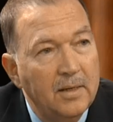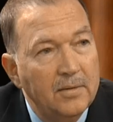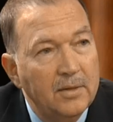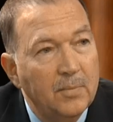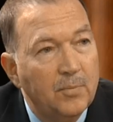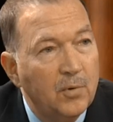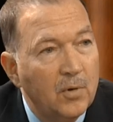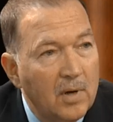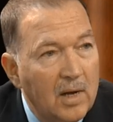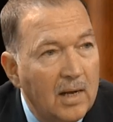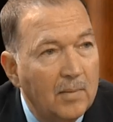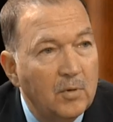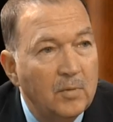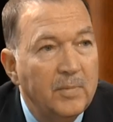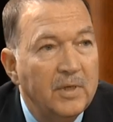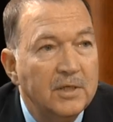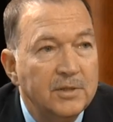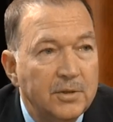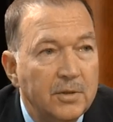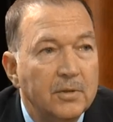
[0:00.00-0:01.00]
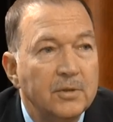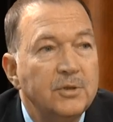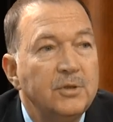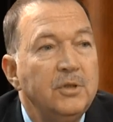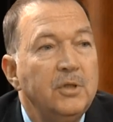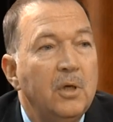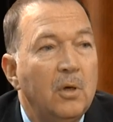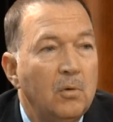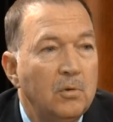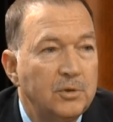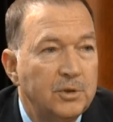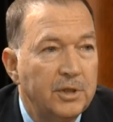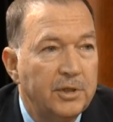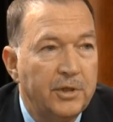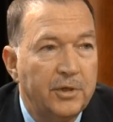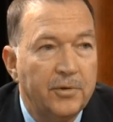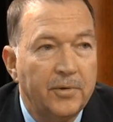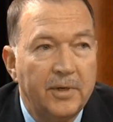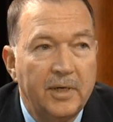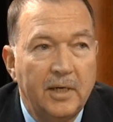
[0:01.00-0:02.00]
The problem is there's no
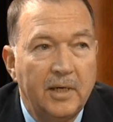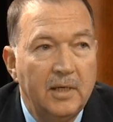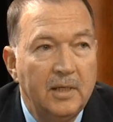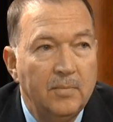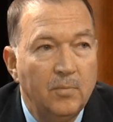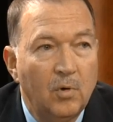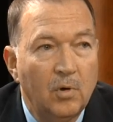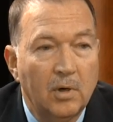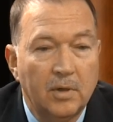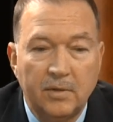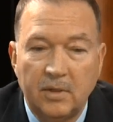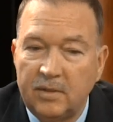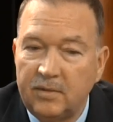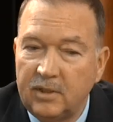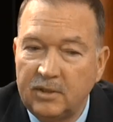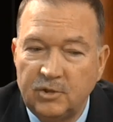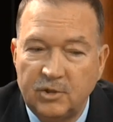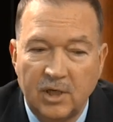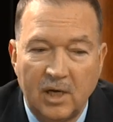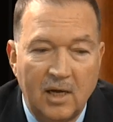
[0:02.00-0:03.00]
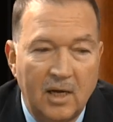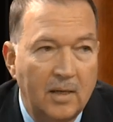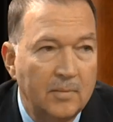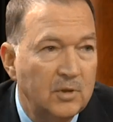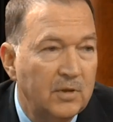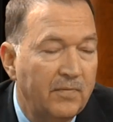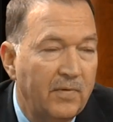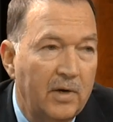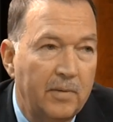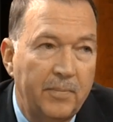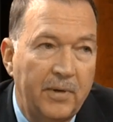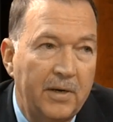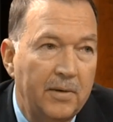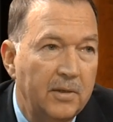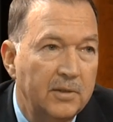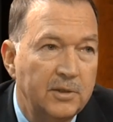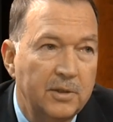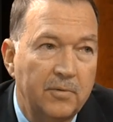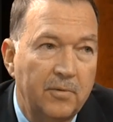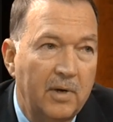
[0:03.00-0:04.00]
security anymore. The jobs of our
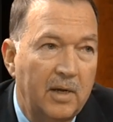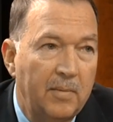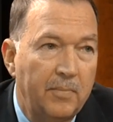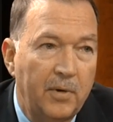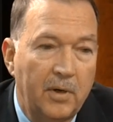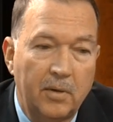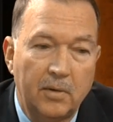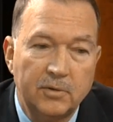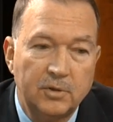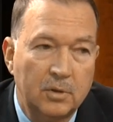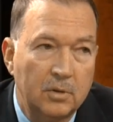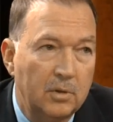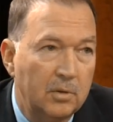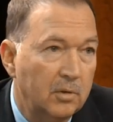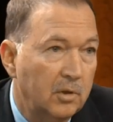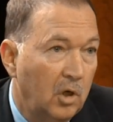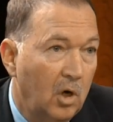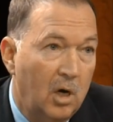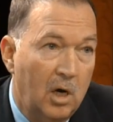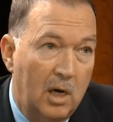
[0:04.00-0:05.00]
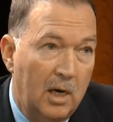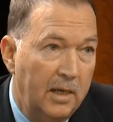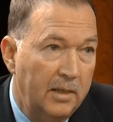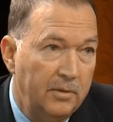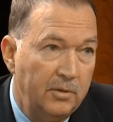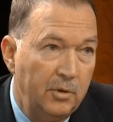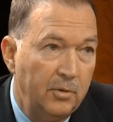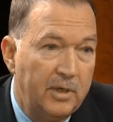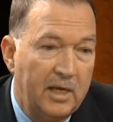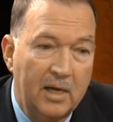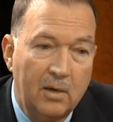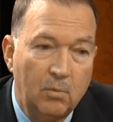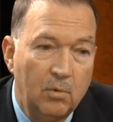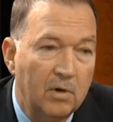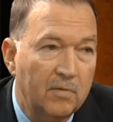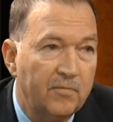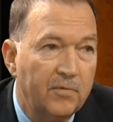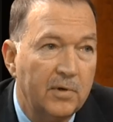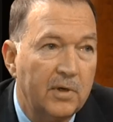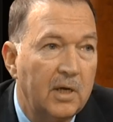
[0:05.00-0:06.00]
parents and grandparents are gone. You can't
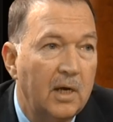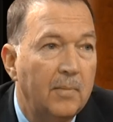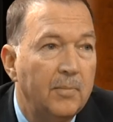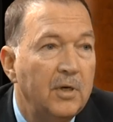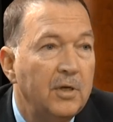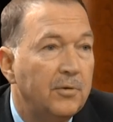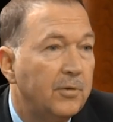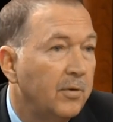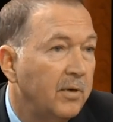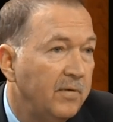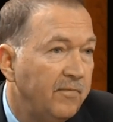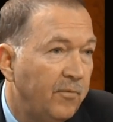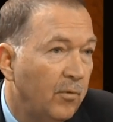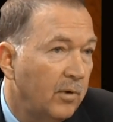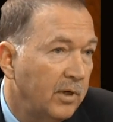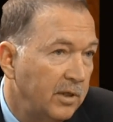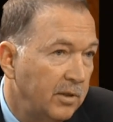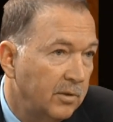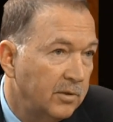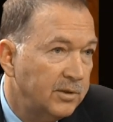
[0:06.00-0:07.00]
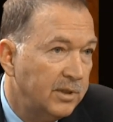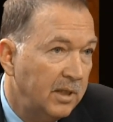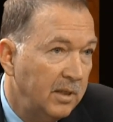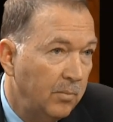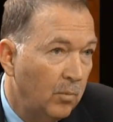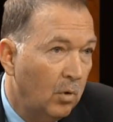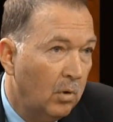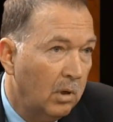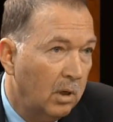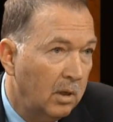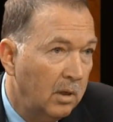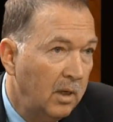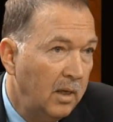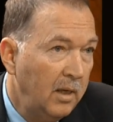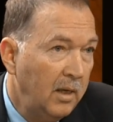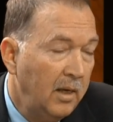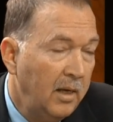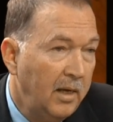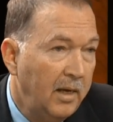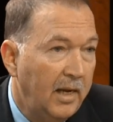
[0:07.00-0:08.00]
work for a company 30, 40 years anymore
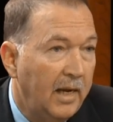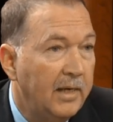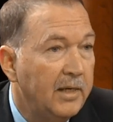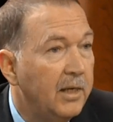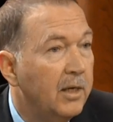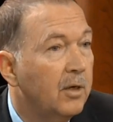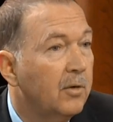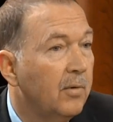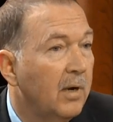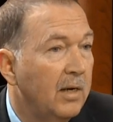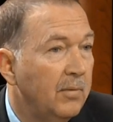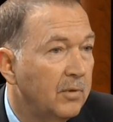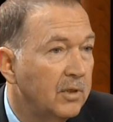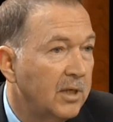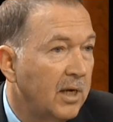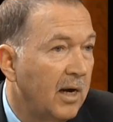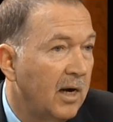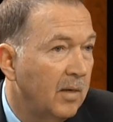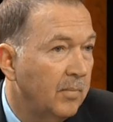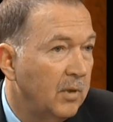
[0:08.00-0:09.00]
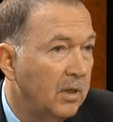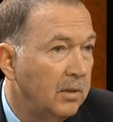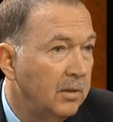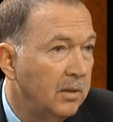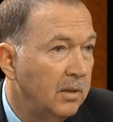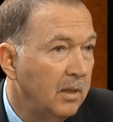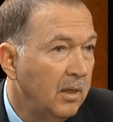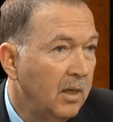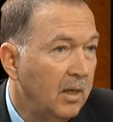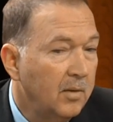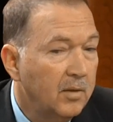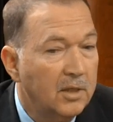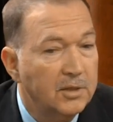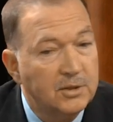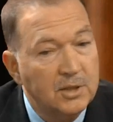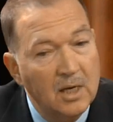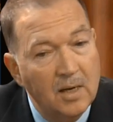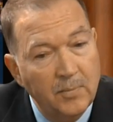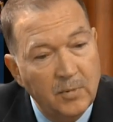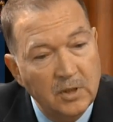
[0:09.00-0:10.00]
and get a great retirement
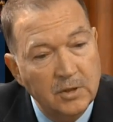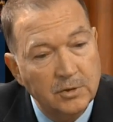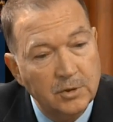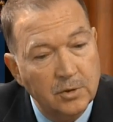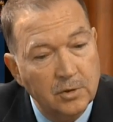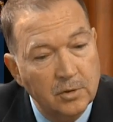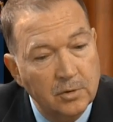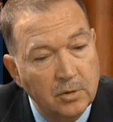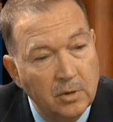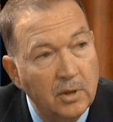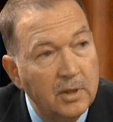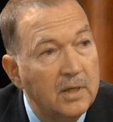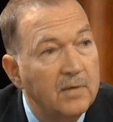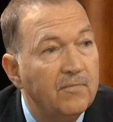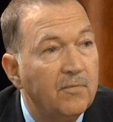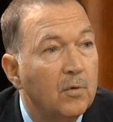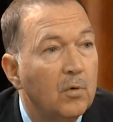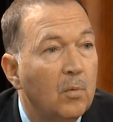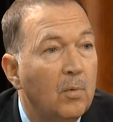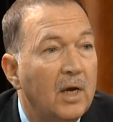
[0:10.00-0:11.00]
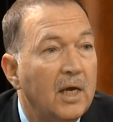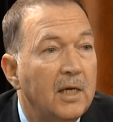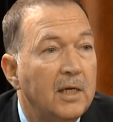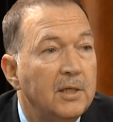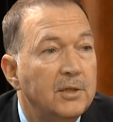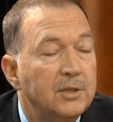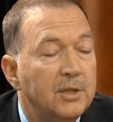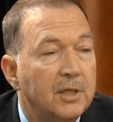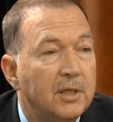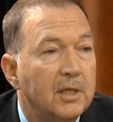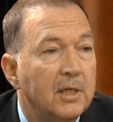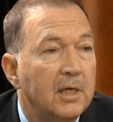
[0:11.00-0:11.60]
because companies are looking for ways to